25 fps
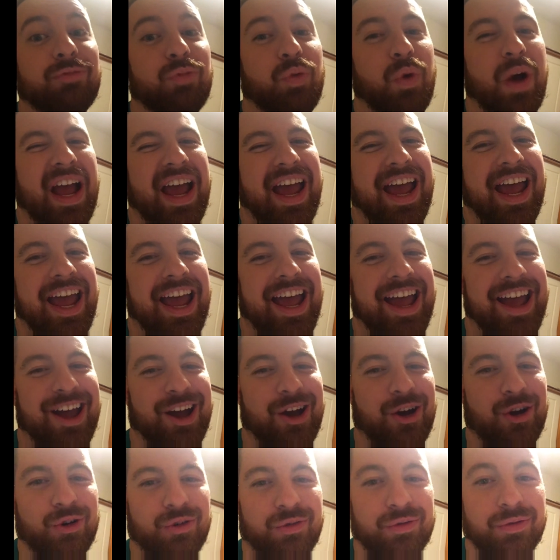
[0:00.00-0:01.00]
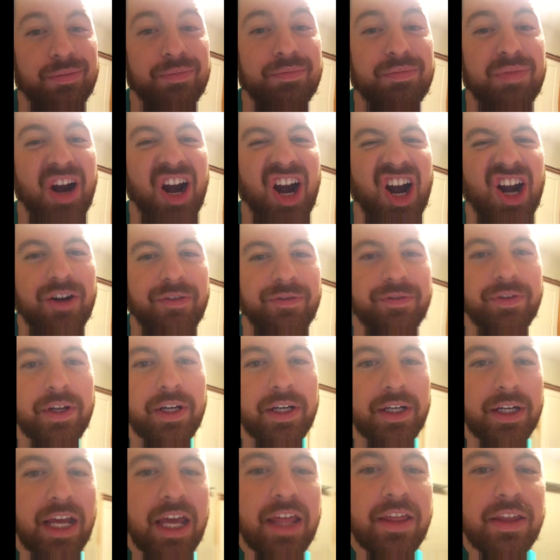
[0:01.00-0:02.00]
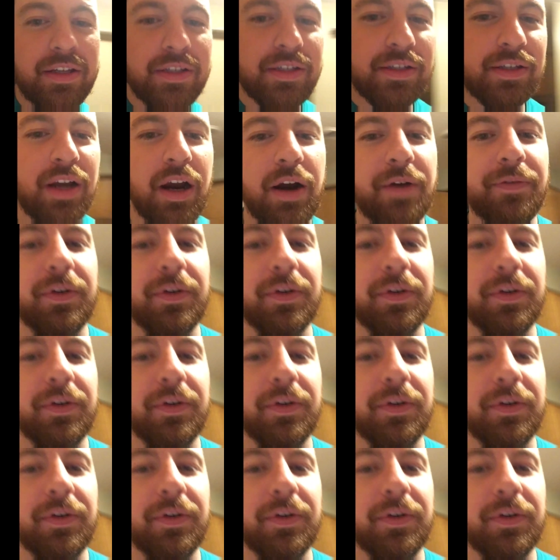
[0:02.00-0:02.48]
Wow. Perfect. And this is our